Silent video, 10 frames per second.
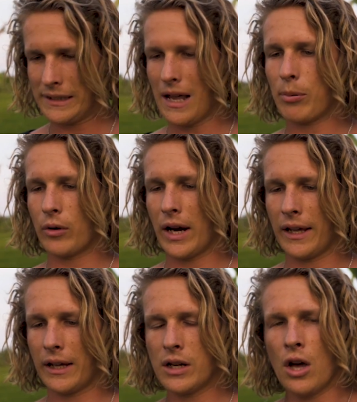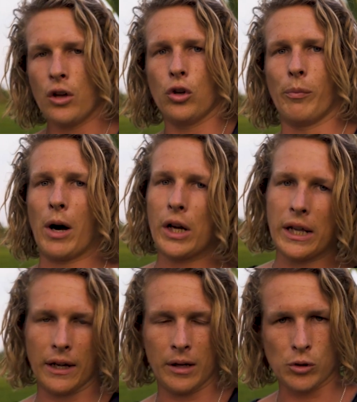separating it, your body
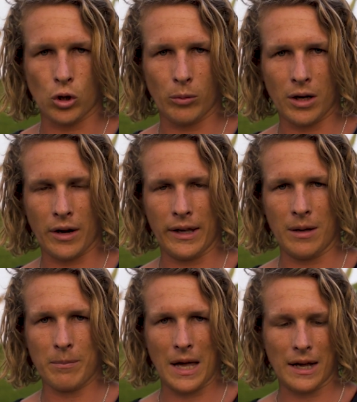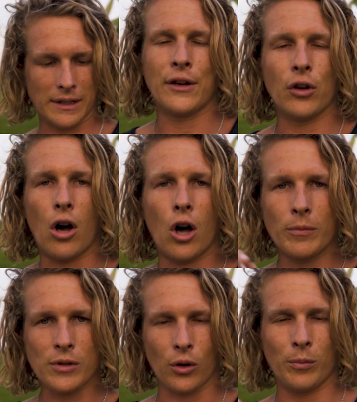can absorb a lot of the impact, and your
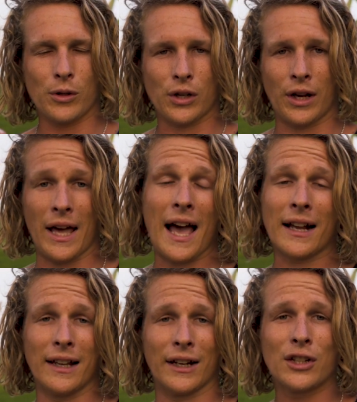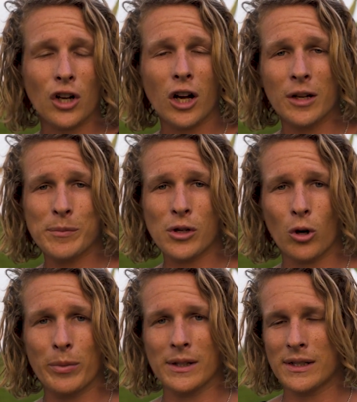arms are almost going to act like shock
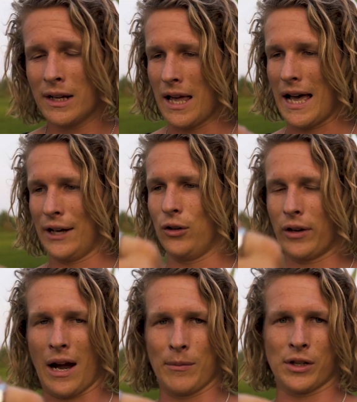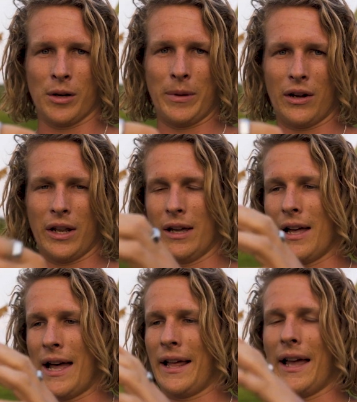absorbers, and your camera's going to be out
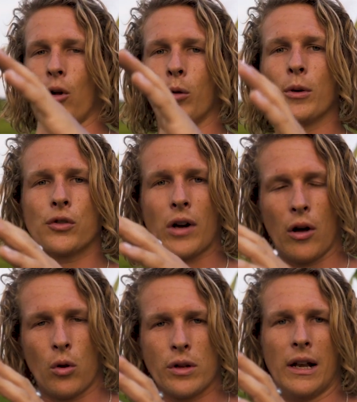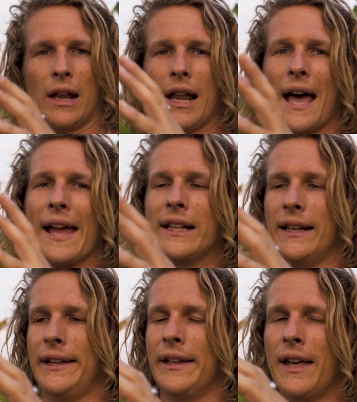here, and I almost try hold it
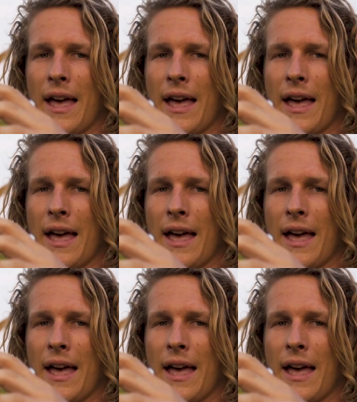lightly,